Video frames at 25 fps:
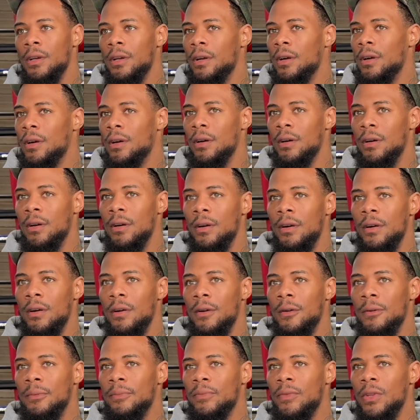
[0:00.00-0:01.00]

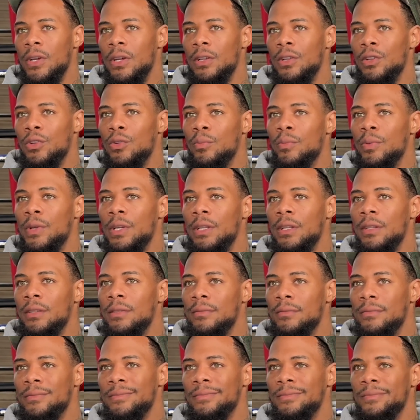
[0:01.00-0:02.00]
a little bit
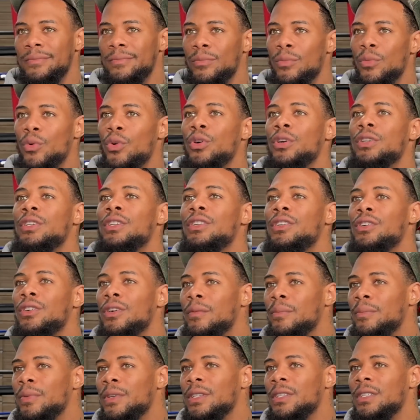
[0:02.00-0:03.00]
more
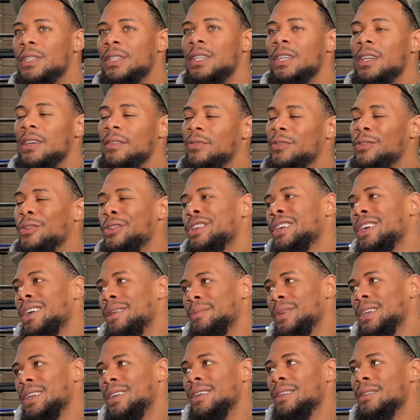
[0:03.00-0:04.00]
durability if you're
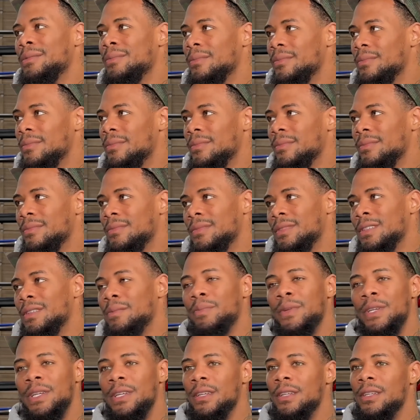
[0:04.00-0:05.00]
coming up.
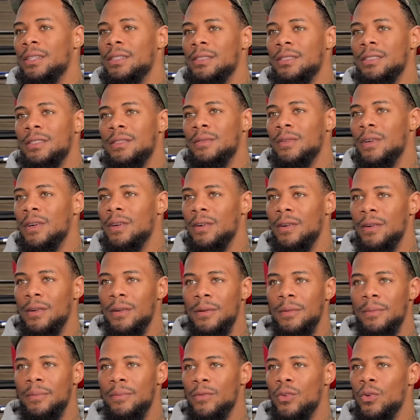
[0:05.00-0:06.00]
Depends
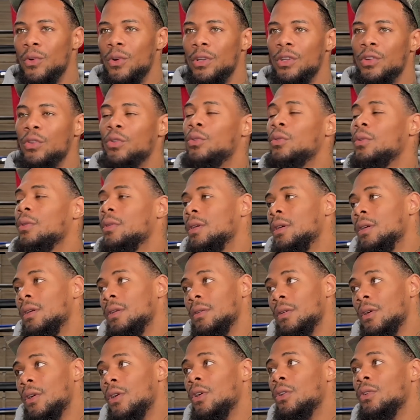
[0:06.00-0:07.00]
on
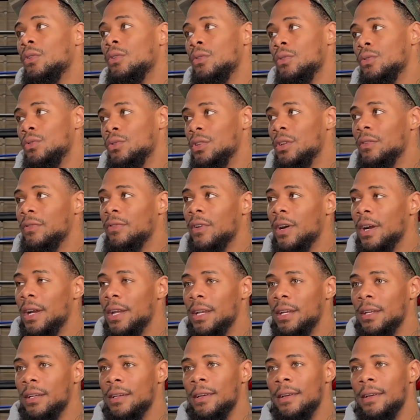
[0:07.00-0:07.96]
who you're fighting